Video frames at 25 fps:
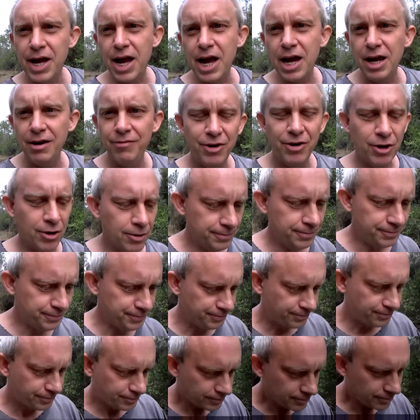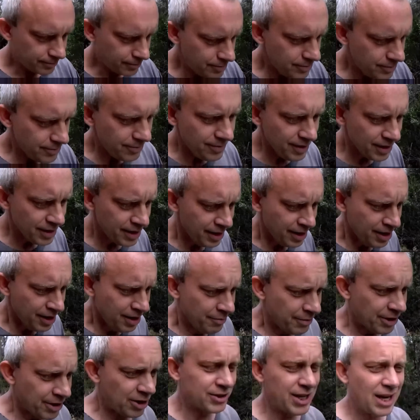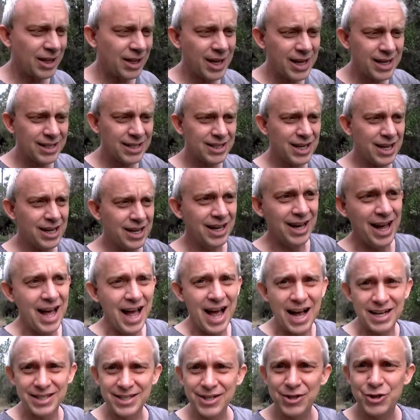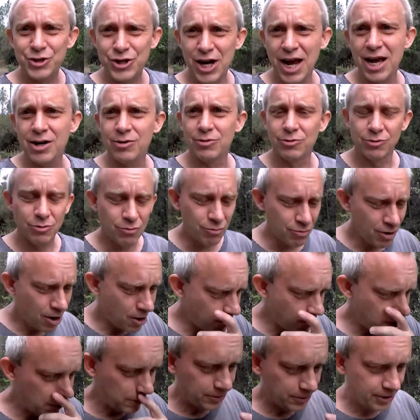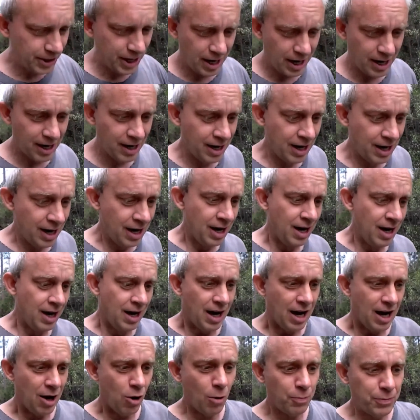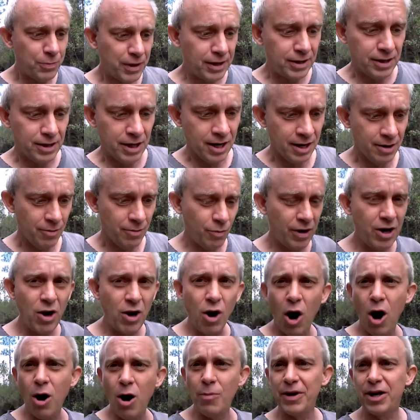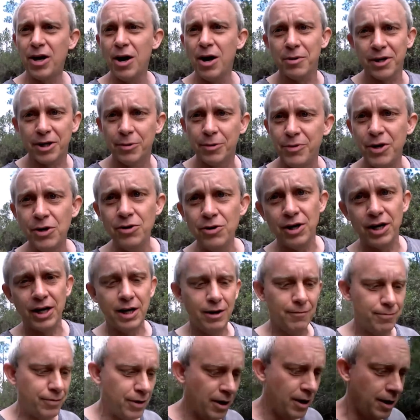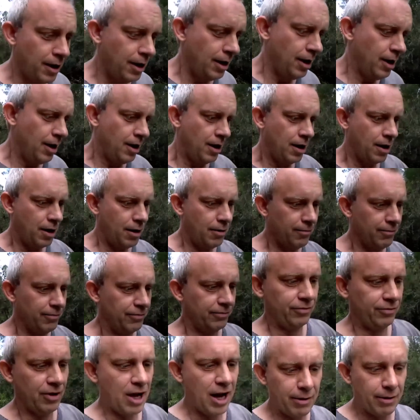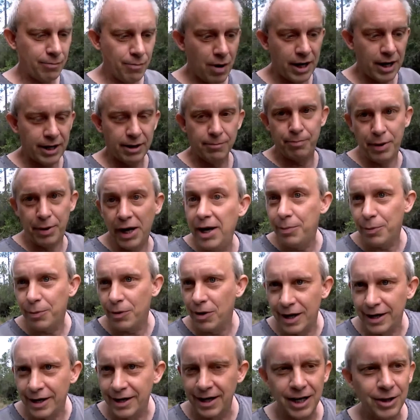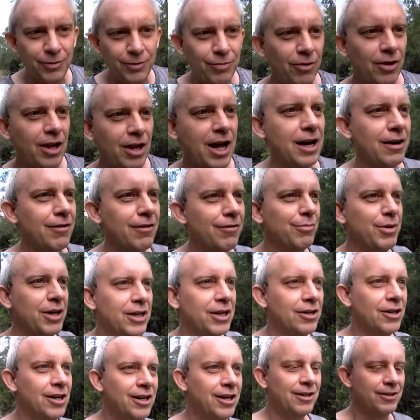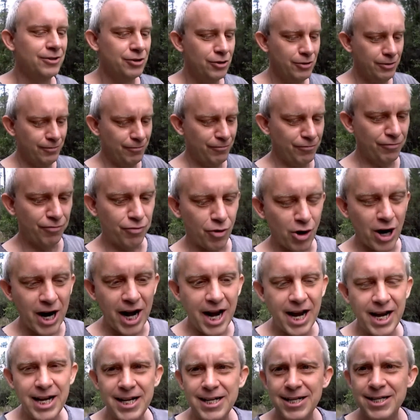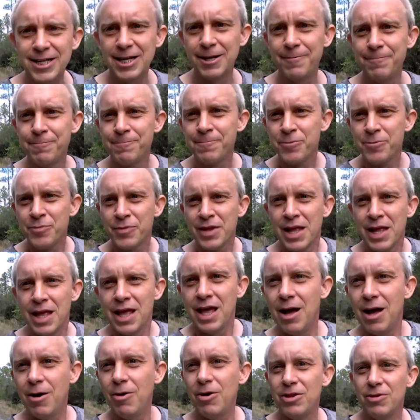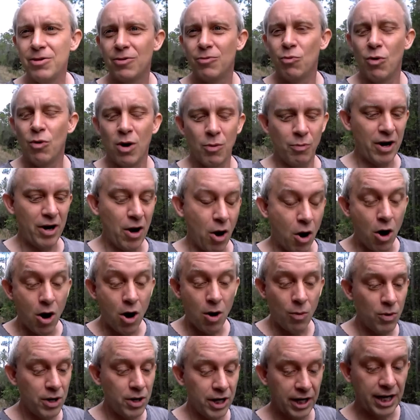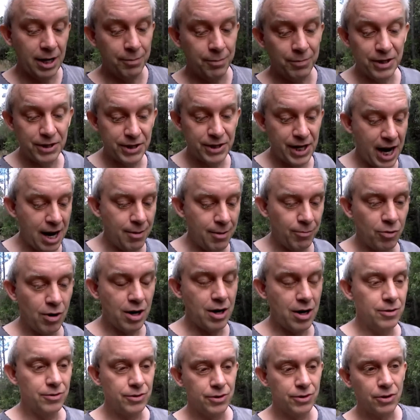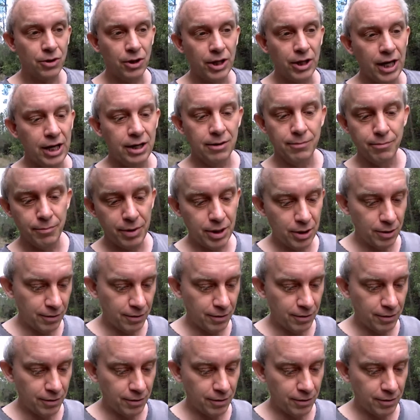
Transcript: behavior. Because I think as this channel grows, I hope that we all become a community of like-minded people, I guess, for lack of a better phrase, and where we all want to keep these campgrounds clean and